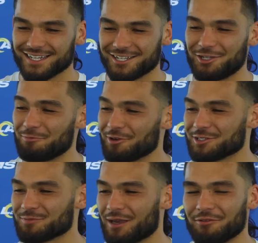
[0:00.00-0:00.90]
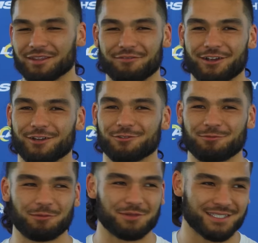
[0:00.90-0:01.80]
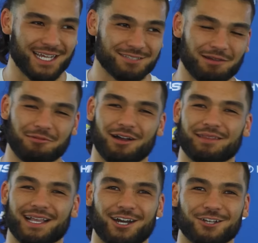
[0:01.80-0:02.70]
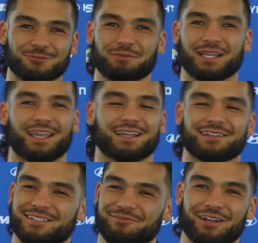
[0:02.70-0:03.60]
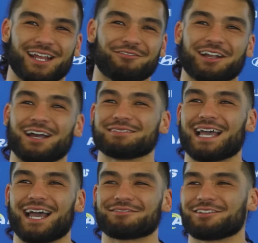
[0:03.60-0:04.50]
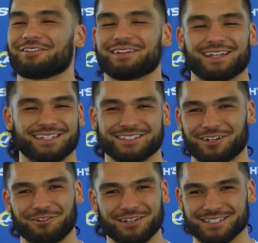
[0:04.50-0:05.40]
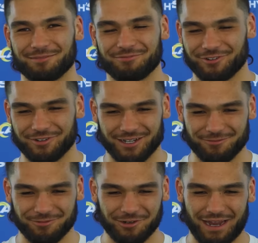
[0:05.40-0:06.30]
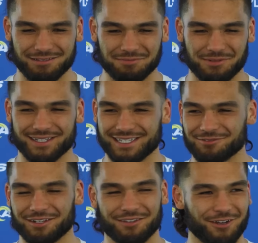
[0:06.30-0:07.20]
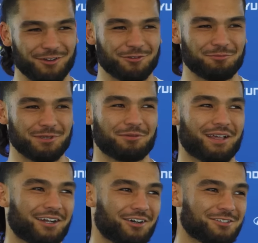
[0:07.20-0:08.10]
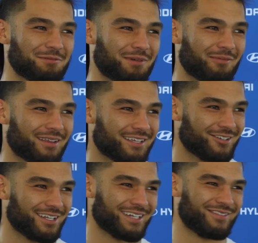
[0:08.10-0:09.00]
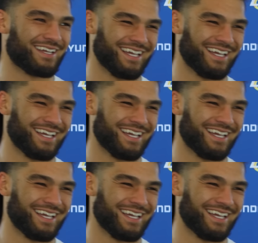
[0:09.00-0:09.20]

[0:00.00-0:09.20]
Cooper is probably one of the very few people besides my mom that calls me Micaiah. Whatever comes after is always up for grabs, but he's one of the very few people that calls me by my legal name.